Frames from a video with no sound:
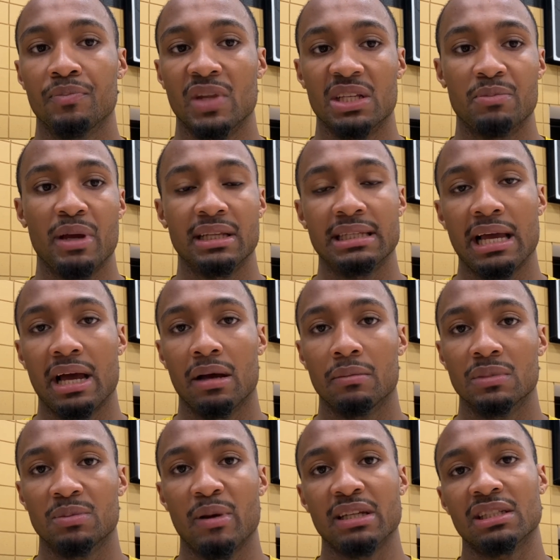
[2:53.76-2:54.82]
is big time,
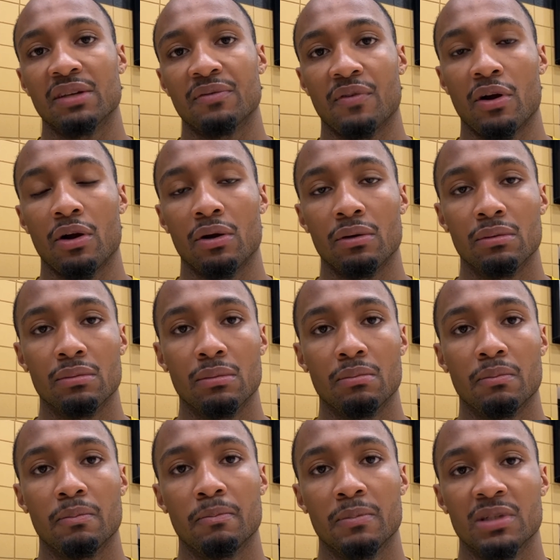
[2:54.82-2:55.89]
especially for her.
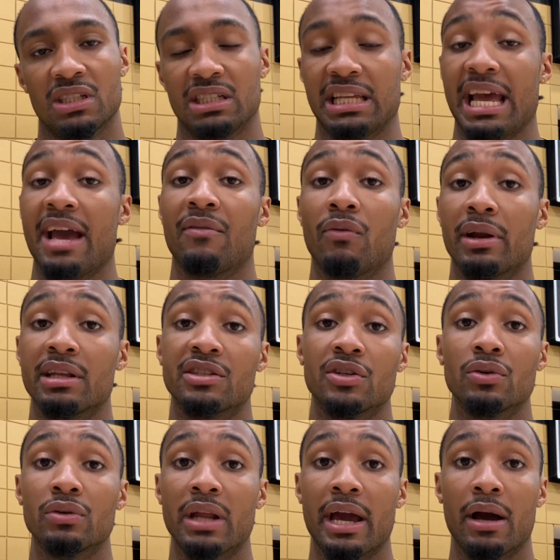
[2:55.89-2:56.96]
She's halfway to
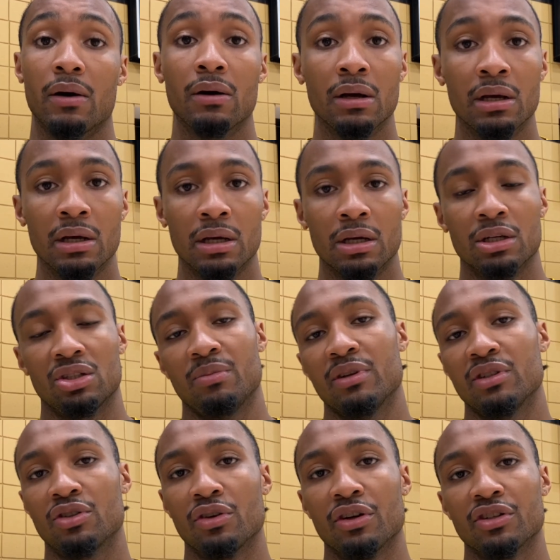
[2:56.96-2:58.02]
two now. She'll be
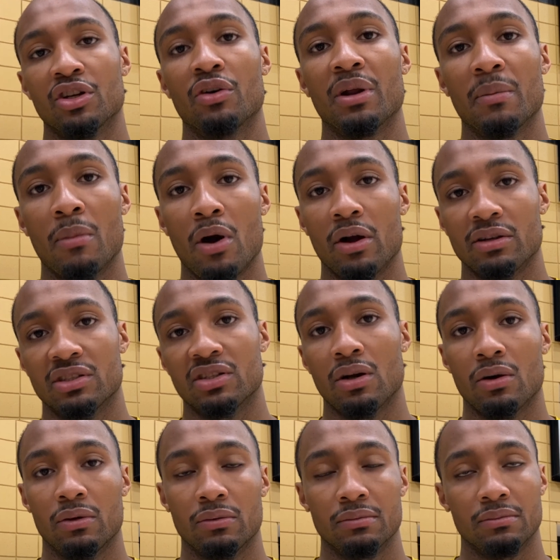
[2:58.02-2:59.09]
2 years old in March.
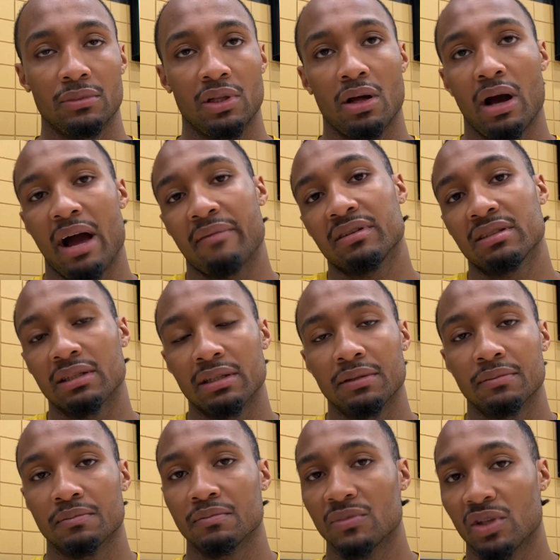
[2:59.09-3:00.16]
So, you know, obviously,
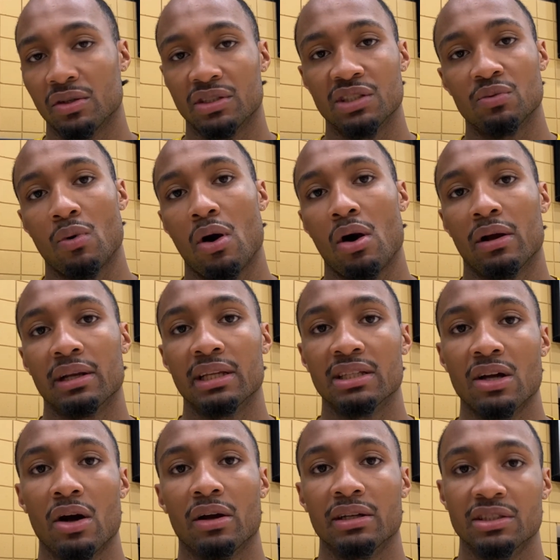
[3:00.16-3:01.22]
you know, she's walking and
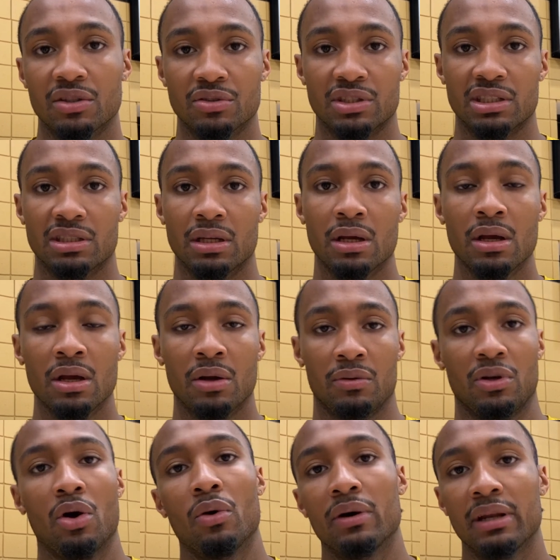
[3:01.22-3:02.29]
talking. So just
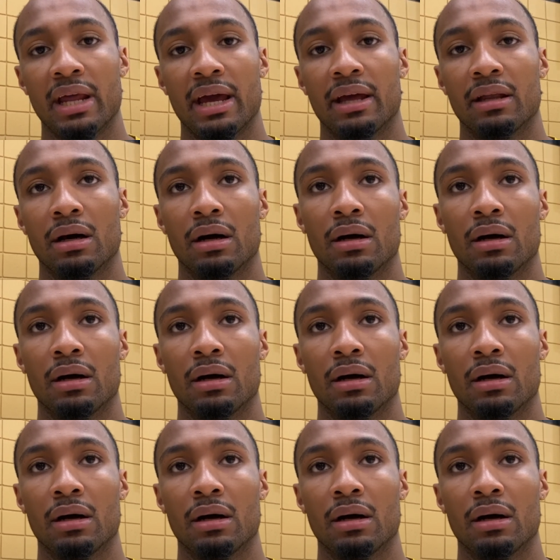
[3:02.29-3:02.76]
knowing that